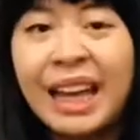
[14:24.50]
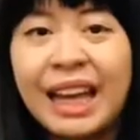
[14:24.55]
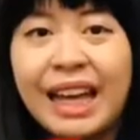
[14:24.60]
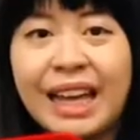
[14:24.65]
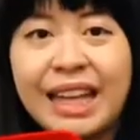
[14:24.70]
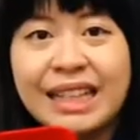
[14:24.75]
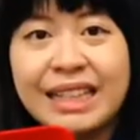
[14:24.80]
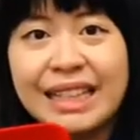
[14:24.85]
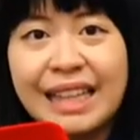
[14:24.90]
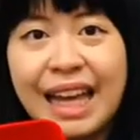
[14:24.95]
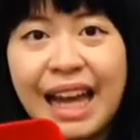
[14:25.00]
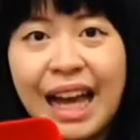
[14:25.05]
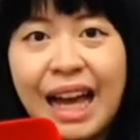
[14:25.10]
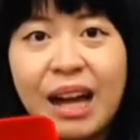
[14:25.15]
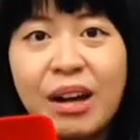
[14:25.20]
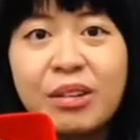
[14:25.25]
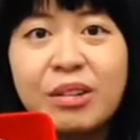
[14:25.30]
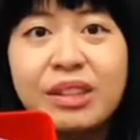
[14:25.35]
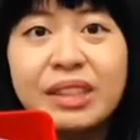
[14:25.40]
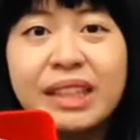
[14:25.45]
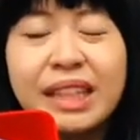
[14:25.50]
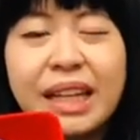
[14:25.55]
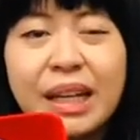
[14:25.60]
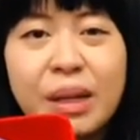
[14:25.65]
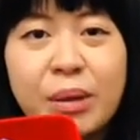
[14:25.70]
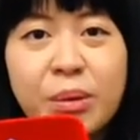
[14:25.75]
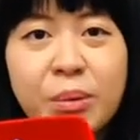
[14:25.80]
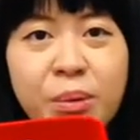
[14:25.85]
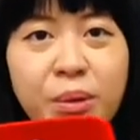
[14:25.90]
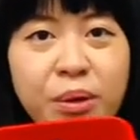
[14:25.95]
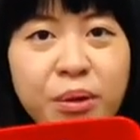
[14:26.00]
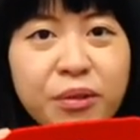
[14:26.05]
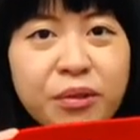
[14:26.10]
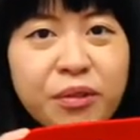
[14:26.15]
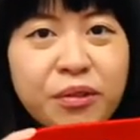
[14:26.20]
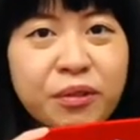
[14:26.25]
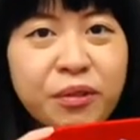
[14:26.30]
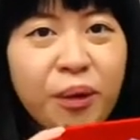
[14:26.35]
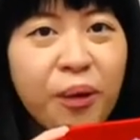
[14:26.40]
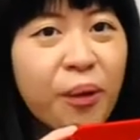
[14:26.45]
and now there were
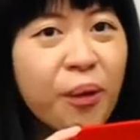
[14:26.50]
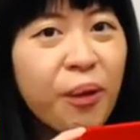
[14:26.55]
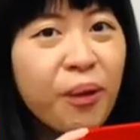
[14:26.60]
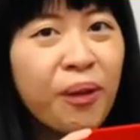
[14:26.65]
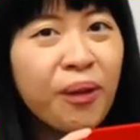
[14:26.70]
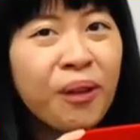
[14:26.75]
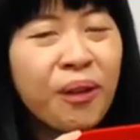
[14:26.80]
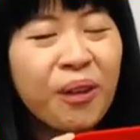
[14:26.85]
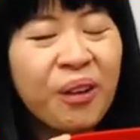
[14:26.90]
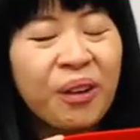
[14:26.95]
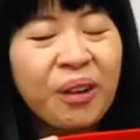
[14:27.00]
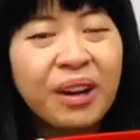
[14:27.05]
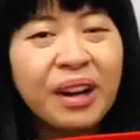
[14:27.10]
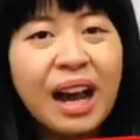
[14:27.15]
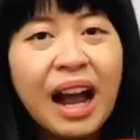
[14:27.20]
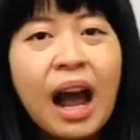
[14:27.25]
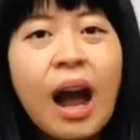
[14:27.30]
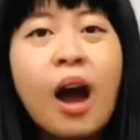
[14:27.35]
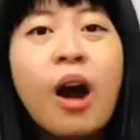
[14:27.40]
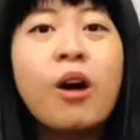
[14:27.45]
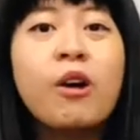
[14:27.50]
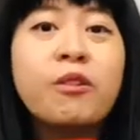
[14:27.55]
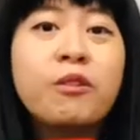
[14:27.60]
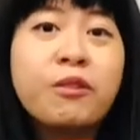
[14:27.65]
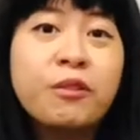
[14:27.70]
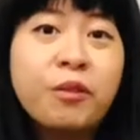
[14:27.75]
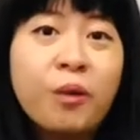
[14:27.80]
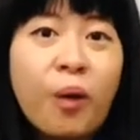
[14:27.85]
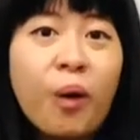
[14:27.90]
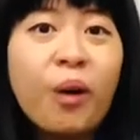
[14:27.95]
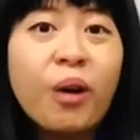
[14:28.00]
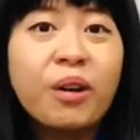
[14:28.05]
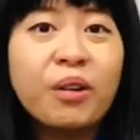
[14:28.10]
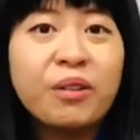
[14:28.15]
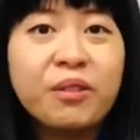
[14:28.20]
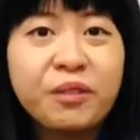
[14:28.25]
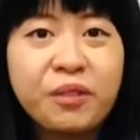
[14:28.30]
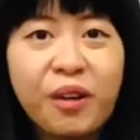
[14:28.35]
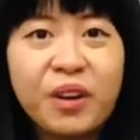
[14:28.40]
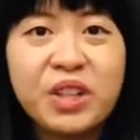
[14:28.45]
four.
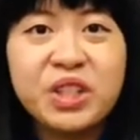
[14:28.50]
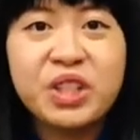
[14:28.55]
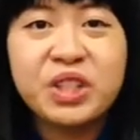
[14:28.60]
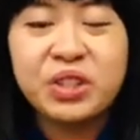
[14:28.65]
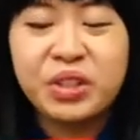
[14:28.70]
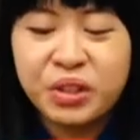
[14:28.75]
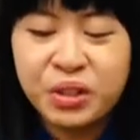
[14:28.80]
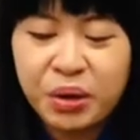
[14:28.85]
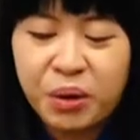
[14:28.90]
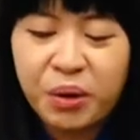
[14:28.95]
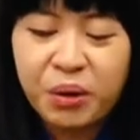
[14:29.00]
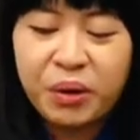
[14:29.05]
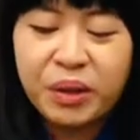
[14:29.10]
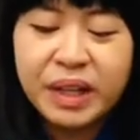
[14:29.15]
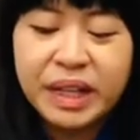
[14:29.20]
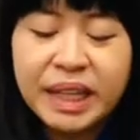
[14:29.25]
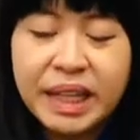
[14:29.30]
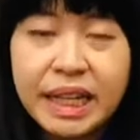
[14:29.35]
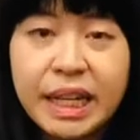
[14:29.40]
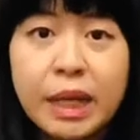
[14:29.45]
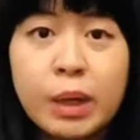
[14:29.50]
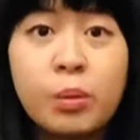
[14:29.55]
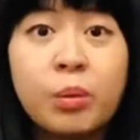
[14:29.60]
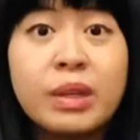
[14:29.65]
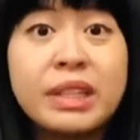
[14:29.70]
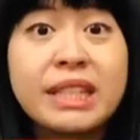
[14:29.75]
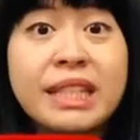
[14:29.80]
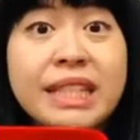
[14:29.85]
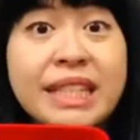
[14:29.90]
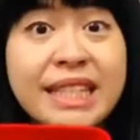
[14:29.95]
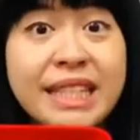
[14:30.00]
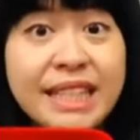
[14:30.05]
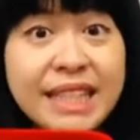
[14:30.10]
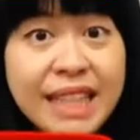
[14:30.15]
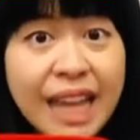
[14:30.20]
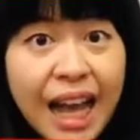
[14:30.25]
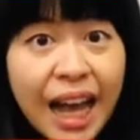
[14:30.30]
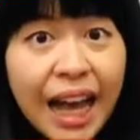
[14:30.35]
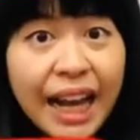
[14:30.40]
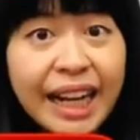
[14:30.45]
Four fortune cookie was
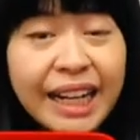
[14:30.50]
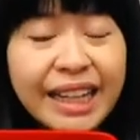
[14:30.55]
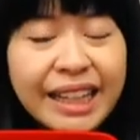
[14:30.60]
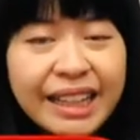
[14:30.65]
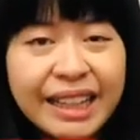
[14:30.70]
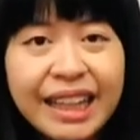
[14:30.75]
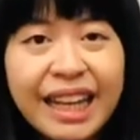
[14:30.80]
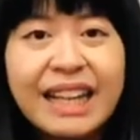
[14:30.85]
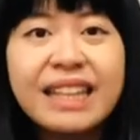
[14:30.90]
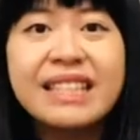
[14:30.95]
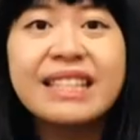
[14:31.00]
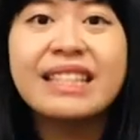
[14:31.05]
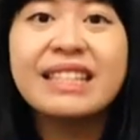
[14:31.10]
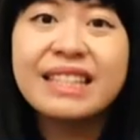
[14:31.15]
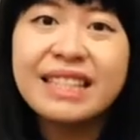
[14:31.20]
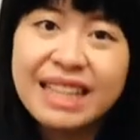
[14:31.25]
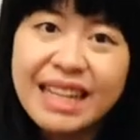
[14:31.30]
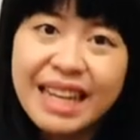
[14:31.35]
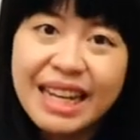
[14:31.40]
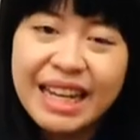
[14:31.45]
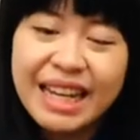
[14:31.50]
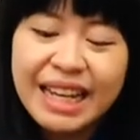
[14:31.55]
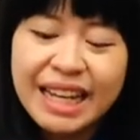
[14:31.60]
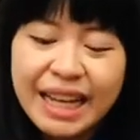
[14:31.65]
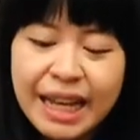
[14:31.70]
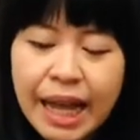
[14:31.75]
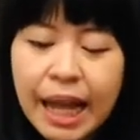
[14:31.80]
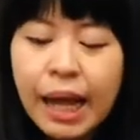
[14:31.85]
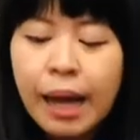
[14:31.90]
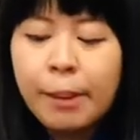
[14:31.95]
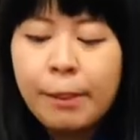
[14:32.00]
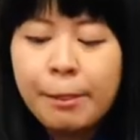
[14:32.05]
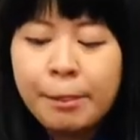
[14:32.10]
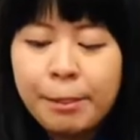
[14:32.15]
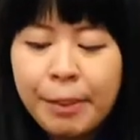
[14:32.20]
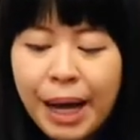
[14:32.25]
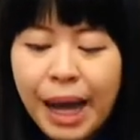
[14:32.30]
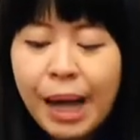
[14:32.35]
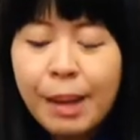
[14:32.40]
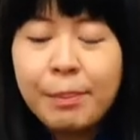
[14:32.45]
inside. Let's see.
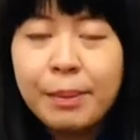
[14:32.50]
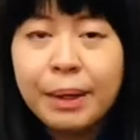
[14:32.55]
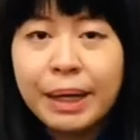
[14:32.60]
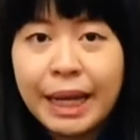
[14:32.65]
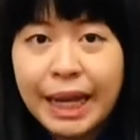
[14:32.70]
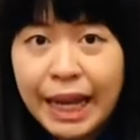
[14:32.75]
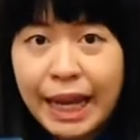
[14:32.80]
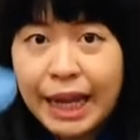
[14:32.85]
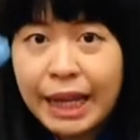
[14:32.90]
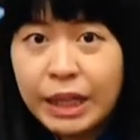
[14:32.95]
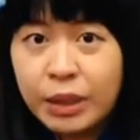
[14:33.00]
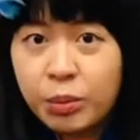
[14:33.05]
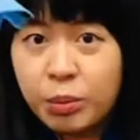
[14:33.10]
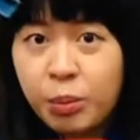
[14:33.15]
Baba ate